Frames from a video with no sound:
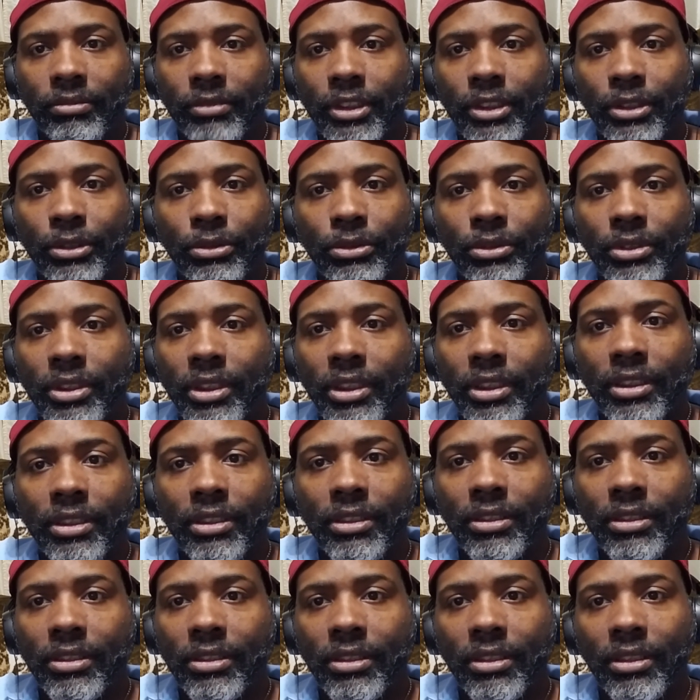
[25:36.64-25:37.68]
Tuesdays
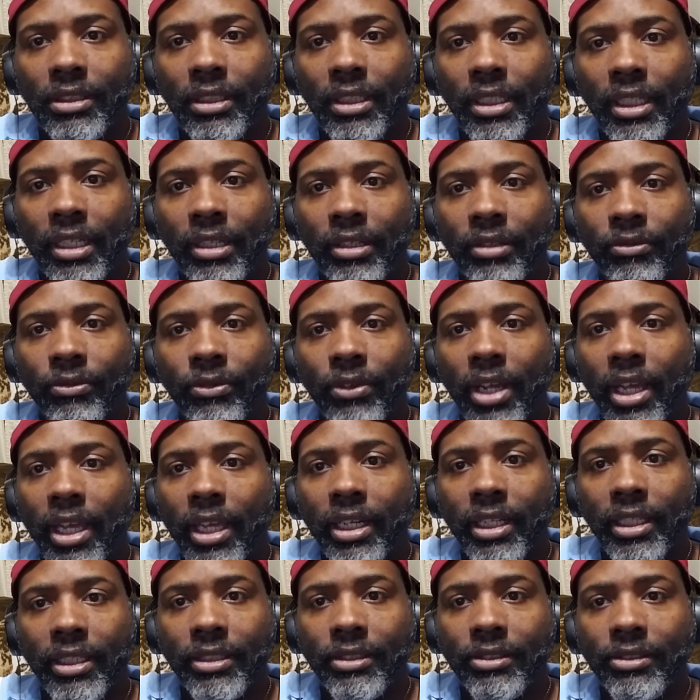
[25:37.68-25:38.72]
and
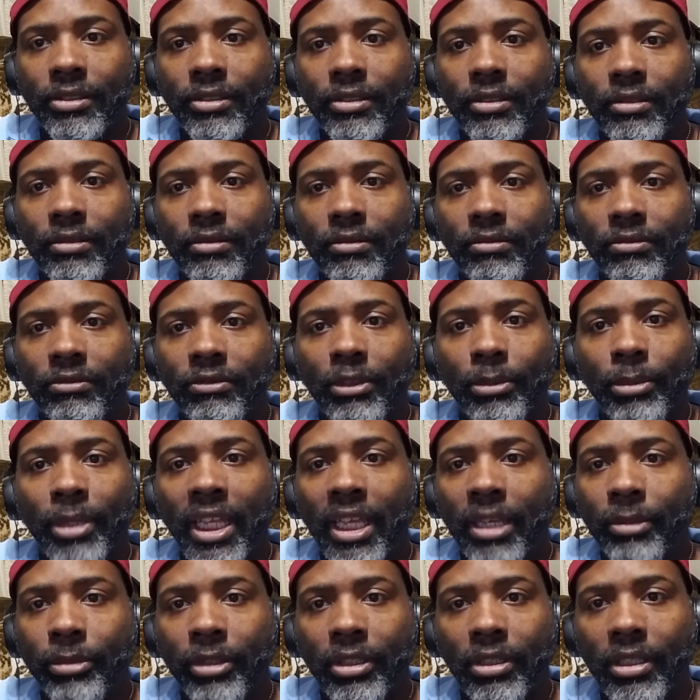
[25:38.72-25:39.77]
Fridays for
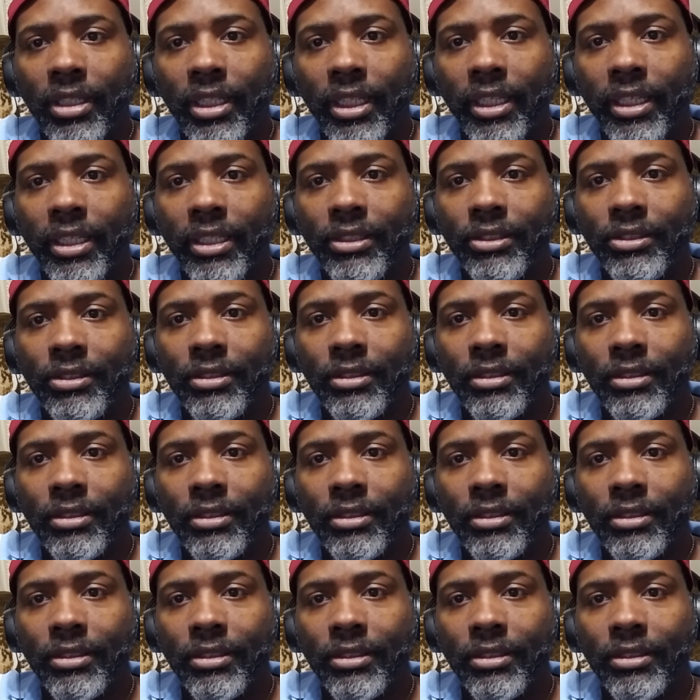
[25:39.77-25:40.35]
black belt class.